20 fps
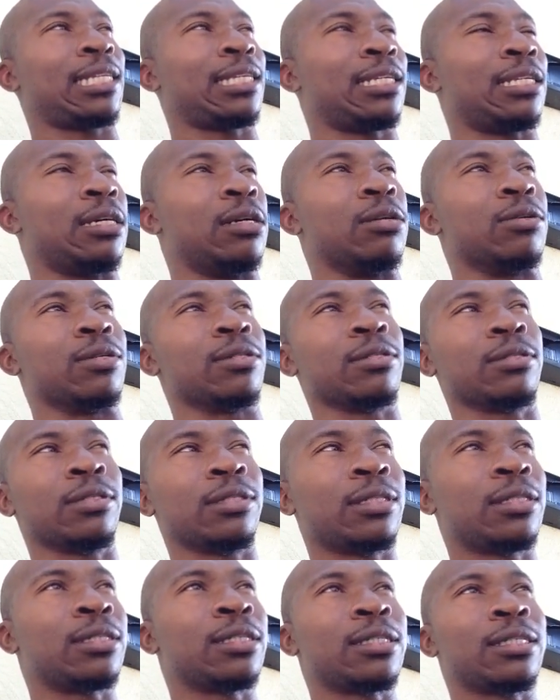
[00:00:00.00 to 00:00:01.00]
you know,
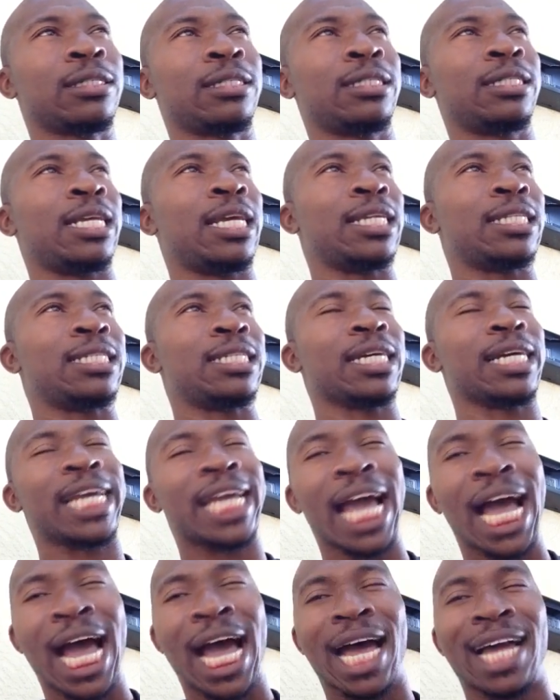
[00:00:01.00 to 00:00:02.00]
did to
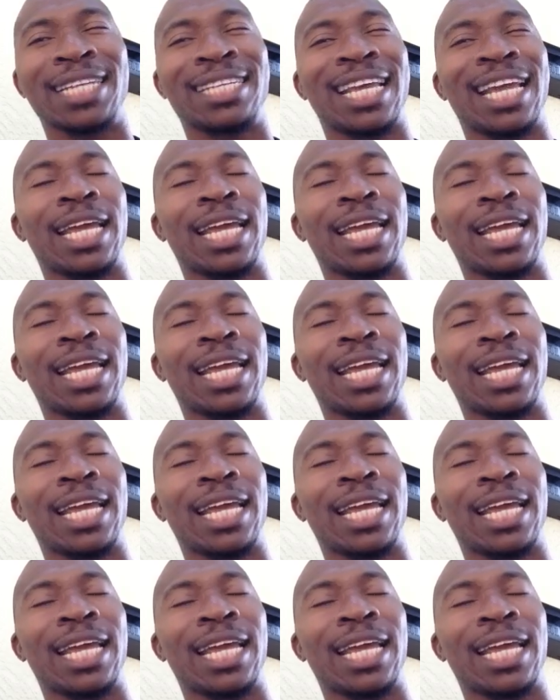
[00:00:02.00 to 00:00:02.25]
God.